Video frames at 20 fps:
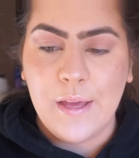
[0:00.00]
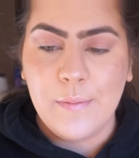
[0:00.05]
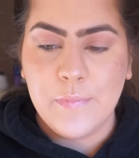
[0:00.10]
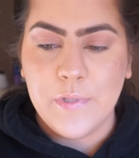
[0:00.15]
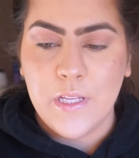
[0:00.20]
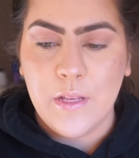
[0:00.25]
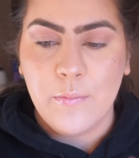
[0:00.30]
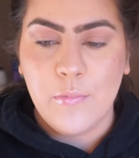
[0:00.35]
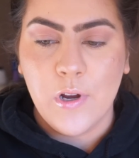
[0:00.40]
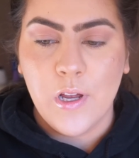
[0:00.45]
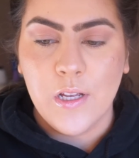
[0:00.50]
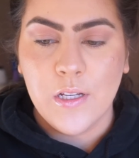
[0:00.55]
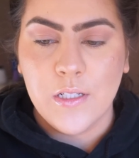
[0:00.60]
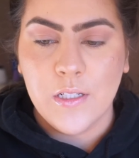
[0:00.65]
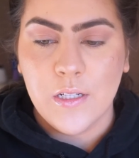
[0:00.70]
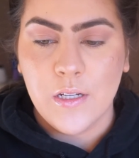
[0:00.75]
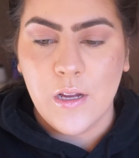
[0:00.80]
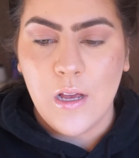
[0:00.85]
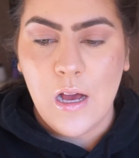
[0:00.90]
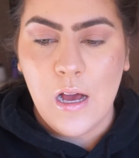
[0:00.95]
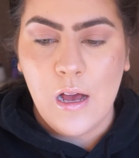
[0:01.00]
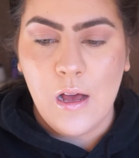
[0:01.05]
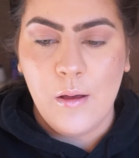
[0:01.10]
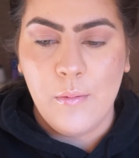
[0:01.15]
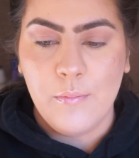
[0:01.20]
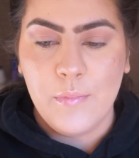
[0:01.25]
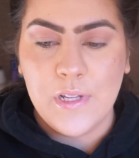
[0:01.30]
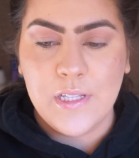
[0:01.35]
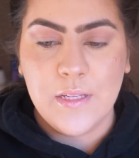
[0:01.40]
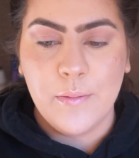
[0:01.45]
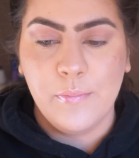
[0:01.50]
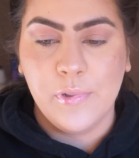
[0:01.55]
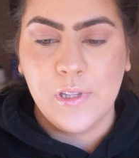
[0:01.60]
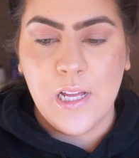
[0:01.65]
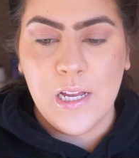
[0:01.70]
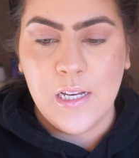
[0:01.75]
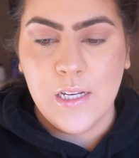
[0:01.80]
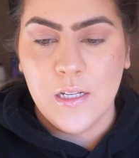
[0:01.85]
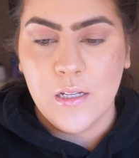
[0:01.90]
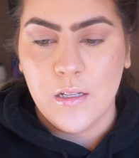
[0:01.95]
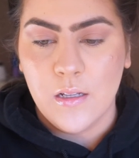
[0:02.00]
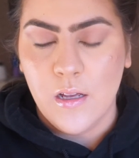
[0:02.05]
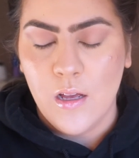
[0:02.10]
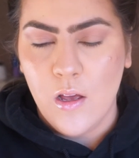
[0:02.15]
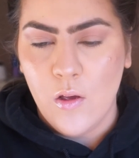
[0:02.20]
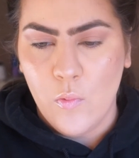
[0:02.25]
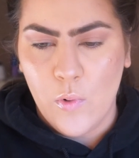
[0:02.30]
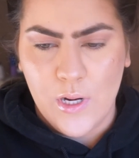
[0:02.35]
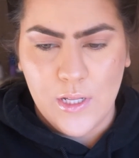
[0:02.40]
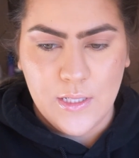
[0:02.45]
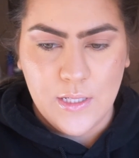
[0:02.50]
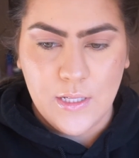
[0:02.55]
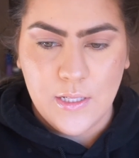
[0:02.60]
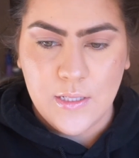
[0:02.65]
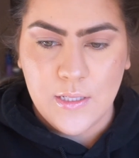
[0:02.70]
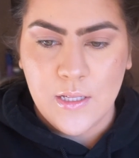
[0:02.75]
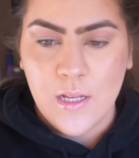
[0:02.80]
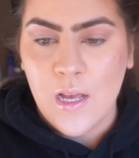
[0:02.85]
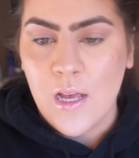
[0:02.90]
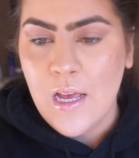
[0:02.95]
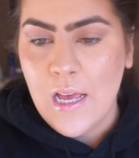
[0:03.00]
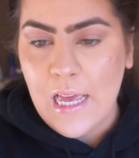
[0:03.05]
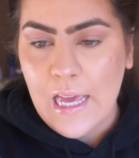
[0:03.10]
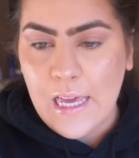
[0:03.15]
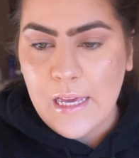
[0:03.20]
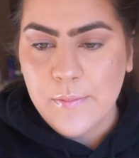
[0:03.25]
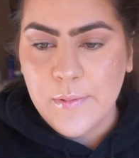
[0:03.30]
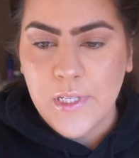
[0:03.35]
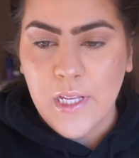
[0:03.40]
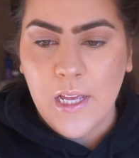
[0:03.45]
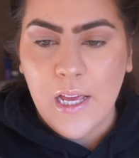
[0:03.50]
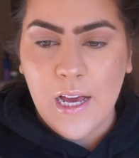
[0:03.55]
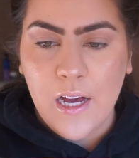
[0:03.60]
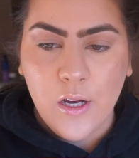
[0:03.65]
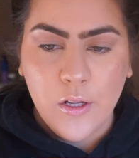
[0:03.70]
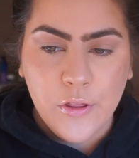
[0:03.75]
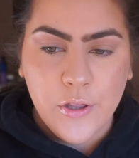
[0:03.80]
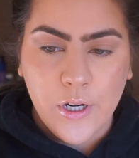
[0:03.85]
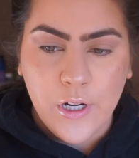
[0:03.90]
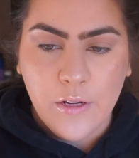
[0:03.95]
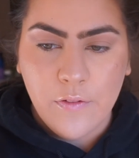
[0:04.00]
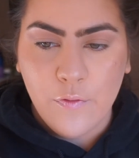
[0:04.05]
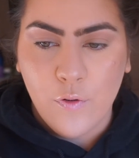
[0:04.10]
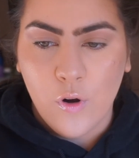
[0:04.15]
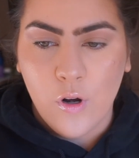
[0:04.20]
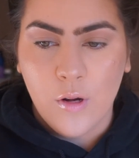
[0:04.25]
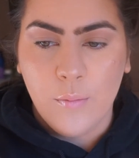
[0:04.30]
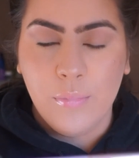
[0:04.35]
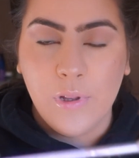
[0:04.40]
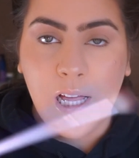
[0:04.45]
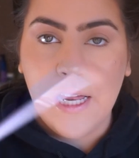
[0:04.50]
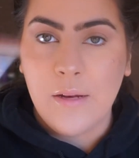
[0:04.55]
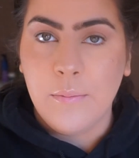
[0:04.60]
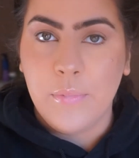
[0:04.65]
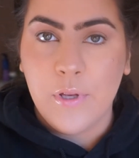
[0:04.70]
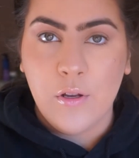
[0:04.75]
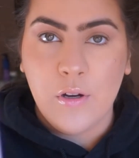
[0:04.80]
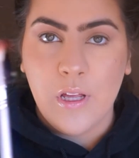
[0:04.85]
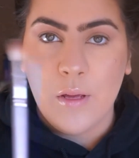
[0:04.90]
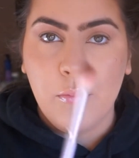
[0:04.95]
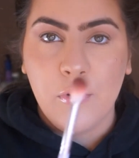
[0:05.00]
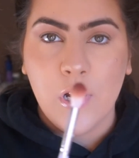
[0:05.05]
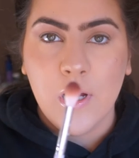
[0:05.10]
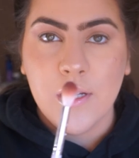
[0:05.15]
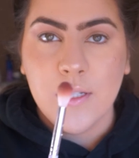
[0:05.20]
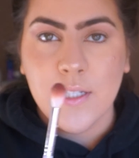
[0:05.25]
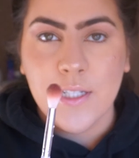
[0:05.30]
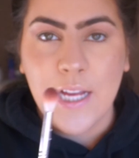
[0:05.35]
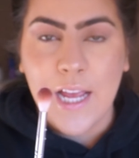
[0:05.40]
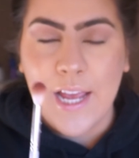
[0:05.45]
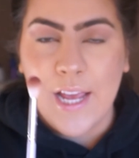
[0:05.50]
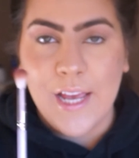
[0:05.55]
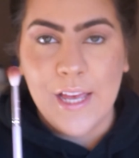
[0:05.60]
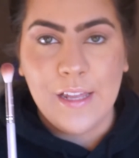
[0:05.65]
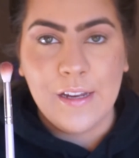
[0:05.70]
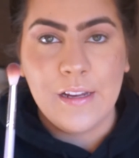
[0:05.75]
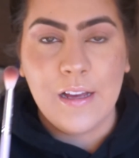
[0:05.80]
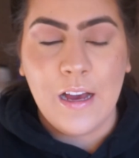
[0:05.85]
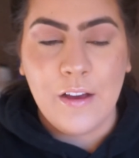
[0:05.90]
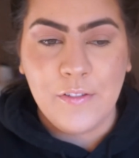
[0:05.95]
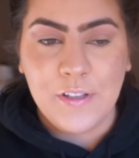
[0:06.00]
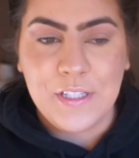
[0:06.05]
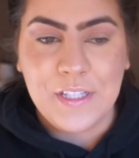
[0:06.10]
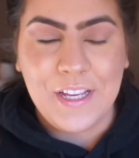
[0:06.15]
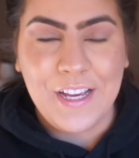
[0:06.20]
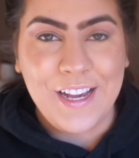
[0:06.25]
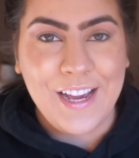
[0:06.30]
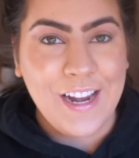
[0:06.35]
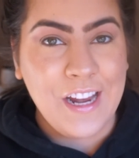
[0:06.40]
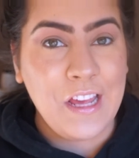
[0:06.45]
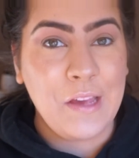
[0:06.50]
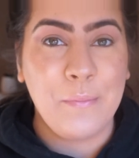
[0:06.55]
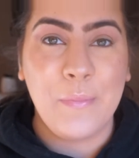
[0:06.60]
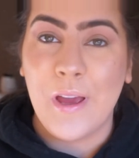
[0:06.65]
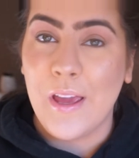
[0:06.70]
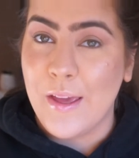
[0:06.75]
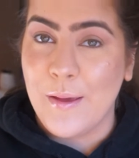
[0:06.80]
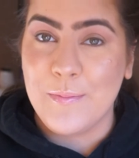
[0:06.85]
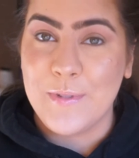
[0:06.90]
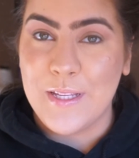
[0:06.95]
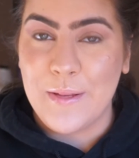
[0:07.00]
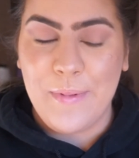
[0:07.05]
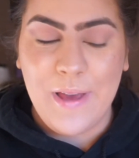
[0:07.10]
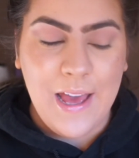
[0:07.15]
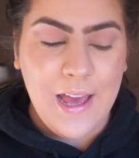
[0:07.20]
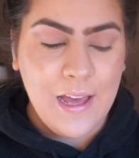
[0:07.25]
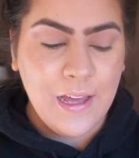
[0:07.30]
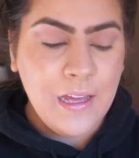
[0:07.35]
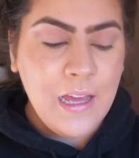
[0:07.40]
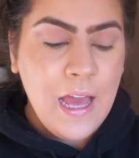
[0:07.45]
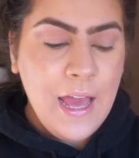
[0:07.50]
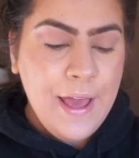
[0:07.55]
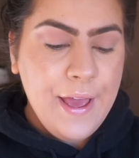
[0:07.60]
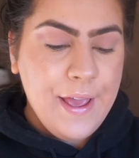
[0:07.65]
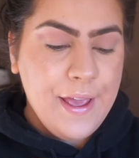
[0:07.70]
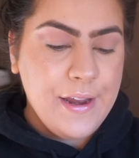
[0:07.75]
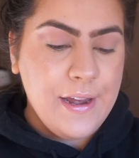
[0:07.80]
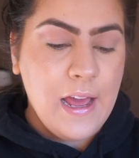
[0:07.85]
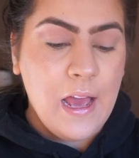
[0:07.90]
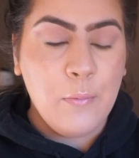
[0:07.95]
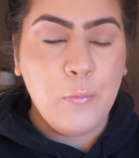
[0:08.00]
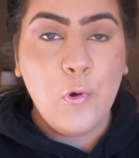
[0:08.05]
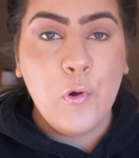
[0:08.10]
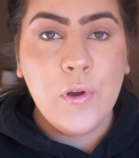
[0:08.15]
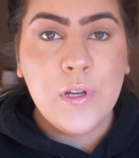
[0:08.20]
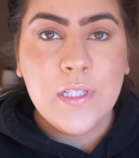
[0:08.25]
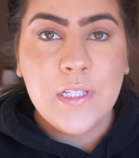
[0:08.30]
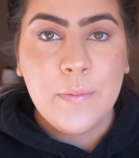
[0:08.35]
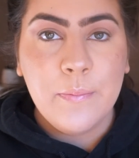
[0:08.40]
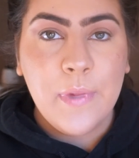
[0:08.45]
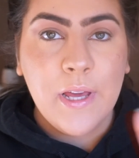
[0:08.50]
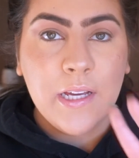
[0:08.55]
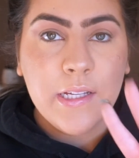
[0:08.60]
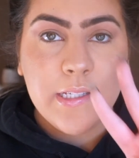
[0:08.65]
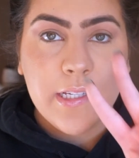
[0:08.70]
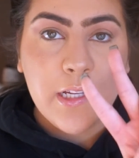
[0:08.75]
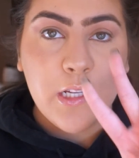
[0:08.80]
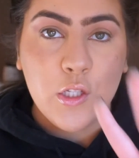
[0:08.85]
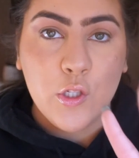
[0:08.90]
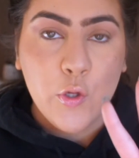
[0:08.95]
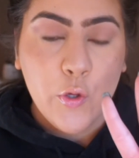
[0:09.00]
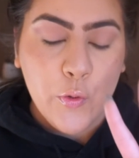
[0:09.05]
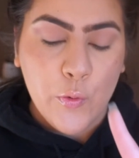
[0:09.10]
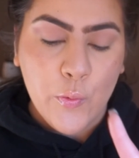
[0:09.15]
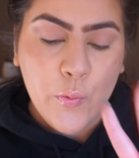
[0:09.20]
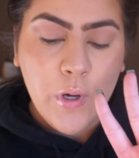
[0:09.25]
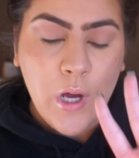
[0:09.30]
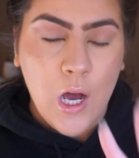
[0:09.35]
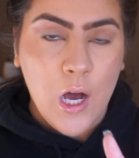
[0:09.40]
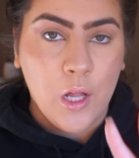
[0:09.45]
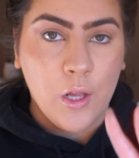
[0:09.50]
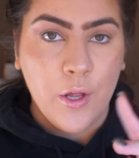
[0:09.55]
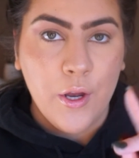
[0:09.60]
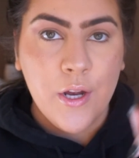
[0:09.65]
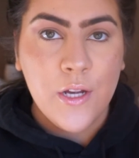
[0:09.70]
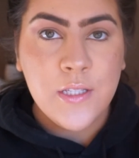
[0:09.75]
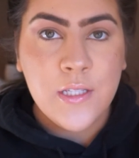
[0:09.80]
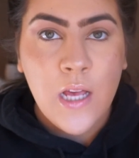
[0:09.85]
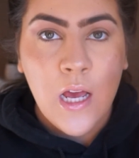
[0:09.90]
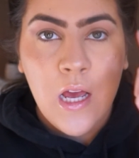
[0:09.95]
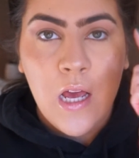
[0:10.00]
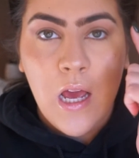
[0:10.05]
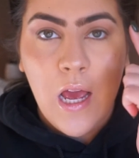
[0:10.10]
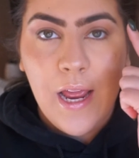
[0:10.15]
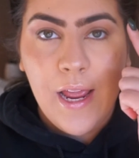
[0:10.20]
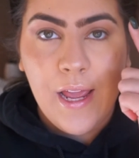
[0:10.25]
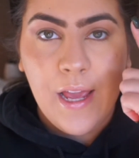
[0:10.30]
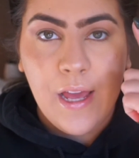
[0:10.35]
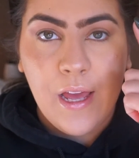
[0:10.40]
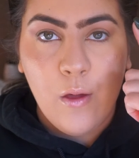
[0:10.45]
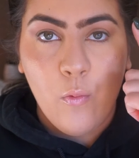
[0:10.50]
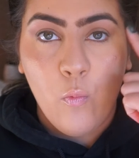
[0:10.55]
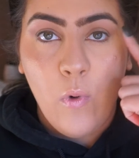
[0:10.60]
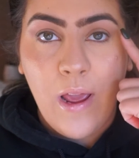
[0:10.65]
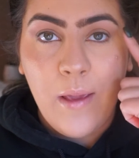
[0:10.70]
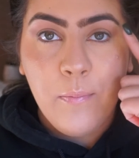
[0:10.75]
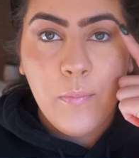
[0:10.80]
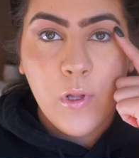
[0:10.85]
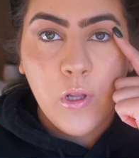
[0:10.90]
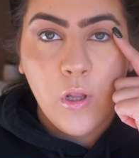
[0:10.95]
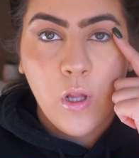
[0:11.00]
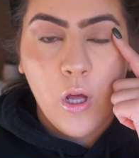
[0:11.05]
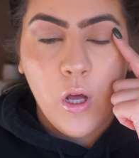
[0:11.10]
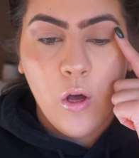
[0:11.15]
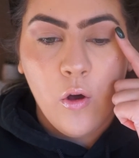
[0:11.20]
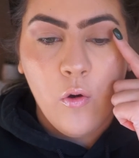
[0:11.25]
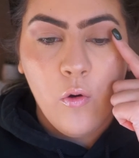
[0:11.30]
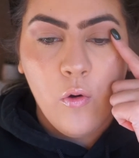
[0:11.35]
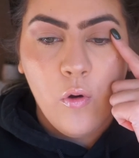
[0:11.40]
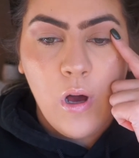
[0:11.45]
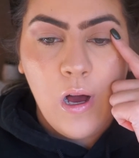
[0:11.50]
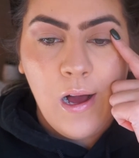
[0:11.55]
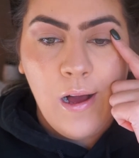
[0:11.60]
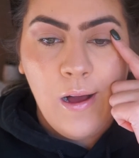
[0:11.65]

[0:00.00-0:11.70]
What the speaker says: Ipsy brush. It's a blend. What is this? Ipsy L34 Blend Beauty Brush, and obviously I got it in my Ipsy bag. And I'm going to mix two colors and right below